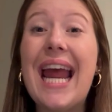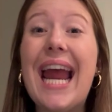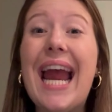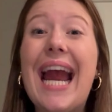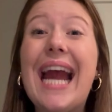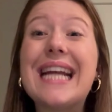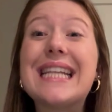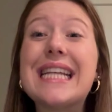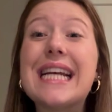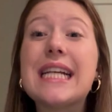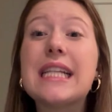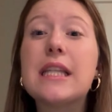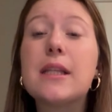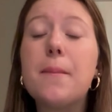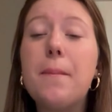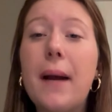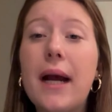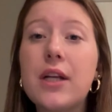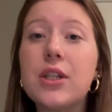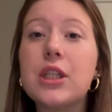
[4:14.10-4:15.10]
It's
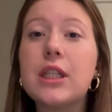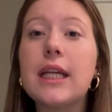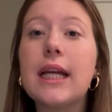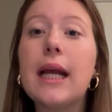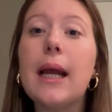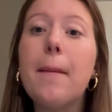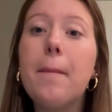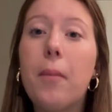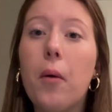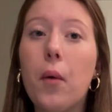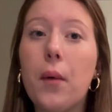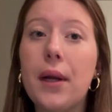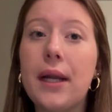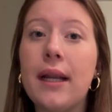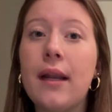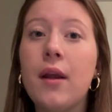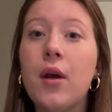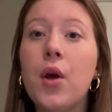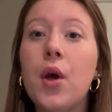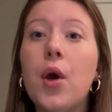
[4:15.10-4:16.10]
especially
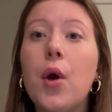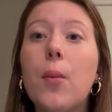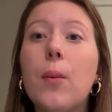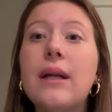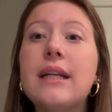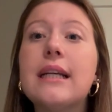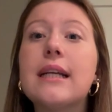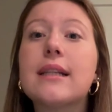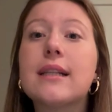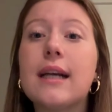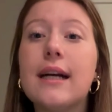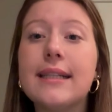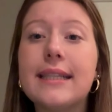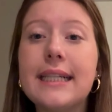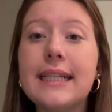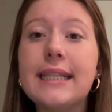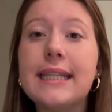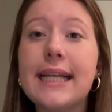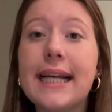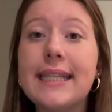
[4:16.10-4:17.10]
important when
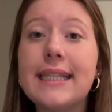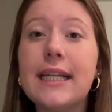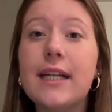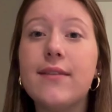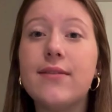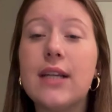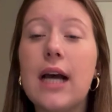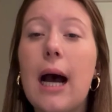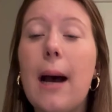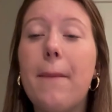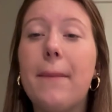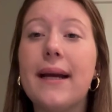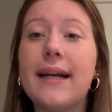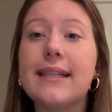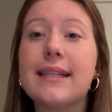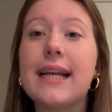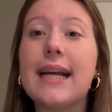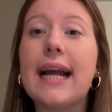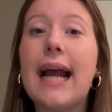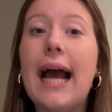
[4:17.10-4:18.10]
discussing sensitive topics
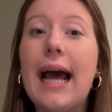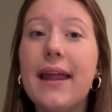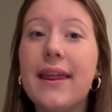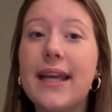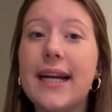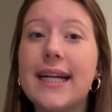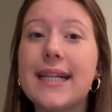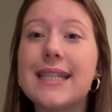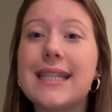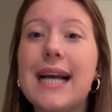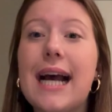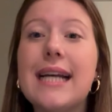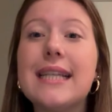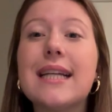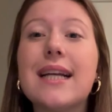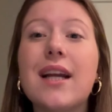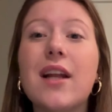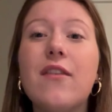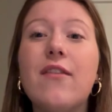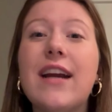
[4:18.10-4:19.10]
like ethics, as
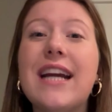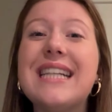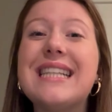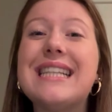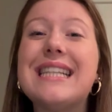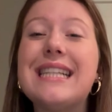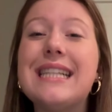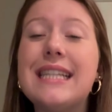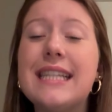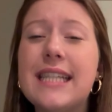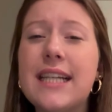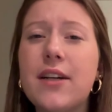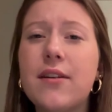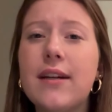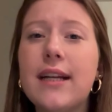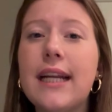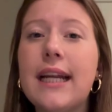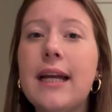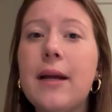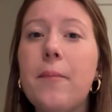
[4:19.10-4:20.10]
it conveys
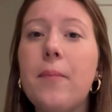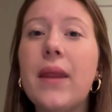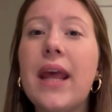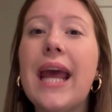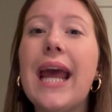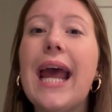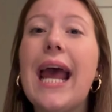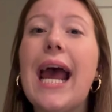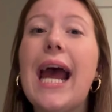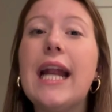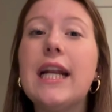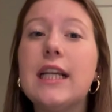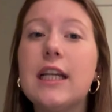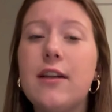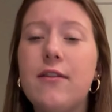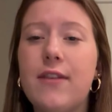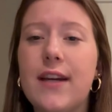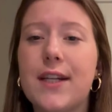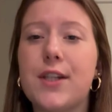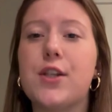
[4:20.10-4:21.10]
sincerity and
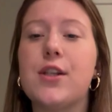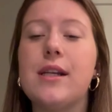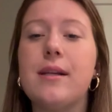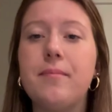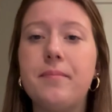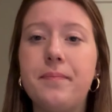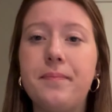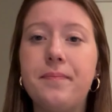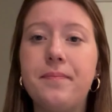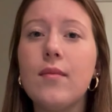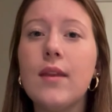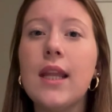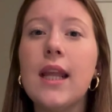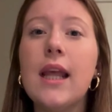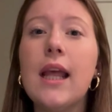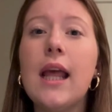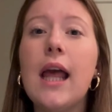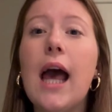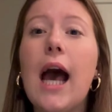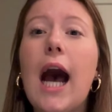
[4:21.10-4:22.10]
conviction.
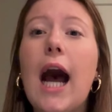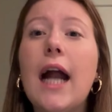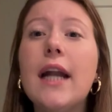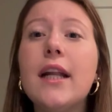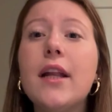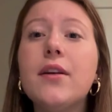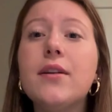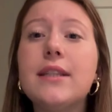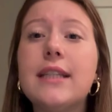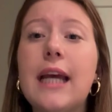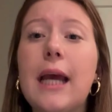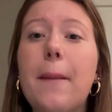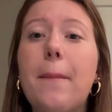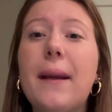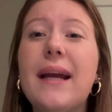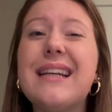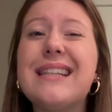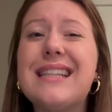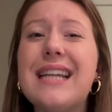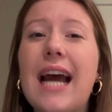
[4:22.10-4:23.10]
Another tip
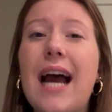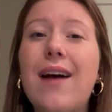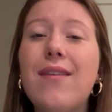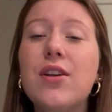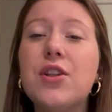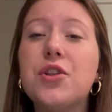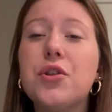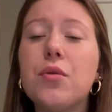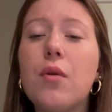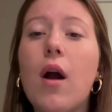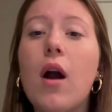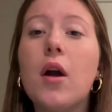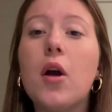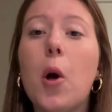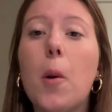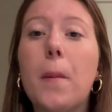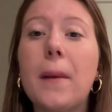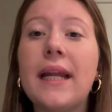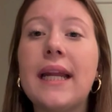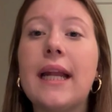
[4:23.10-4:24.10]
is to have a strong
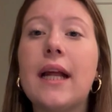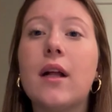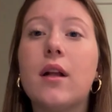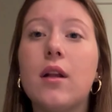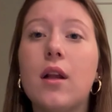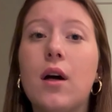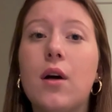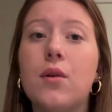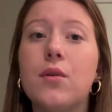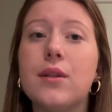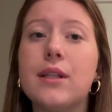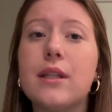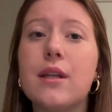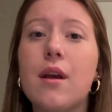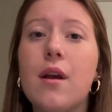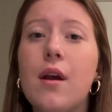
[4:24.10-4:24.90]
opening and close.